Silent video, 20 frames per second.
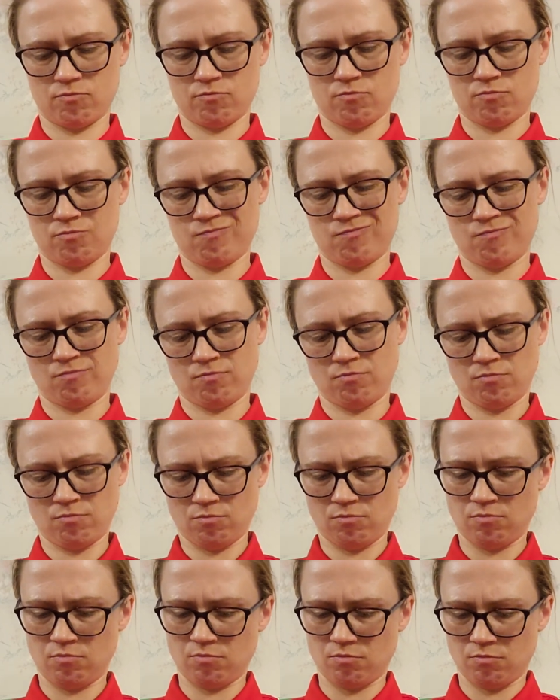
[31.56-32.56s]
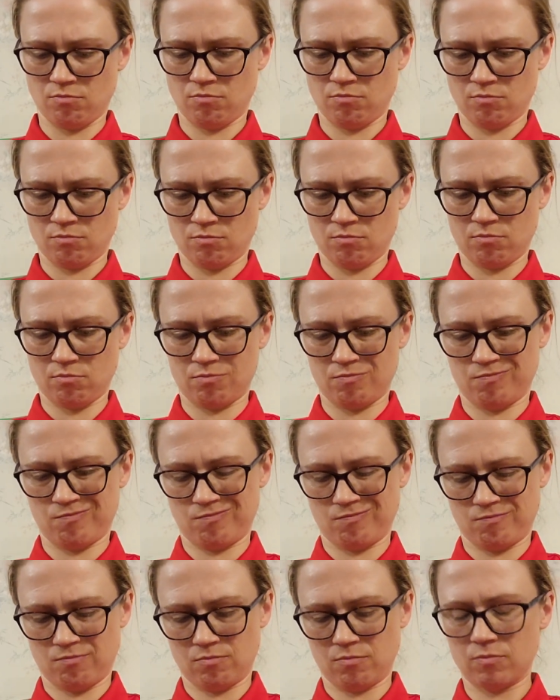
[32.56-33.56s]

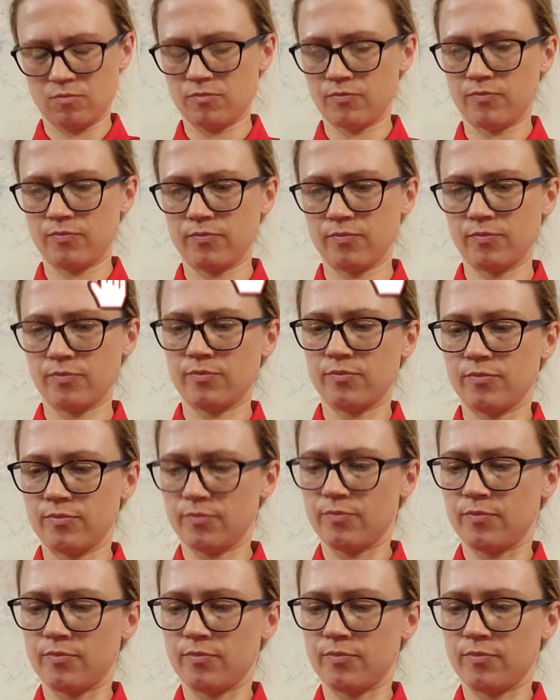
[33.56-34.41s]
Nothing is said.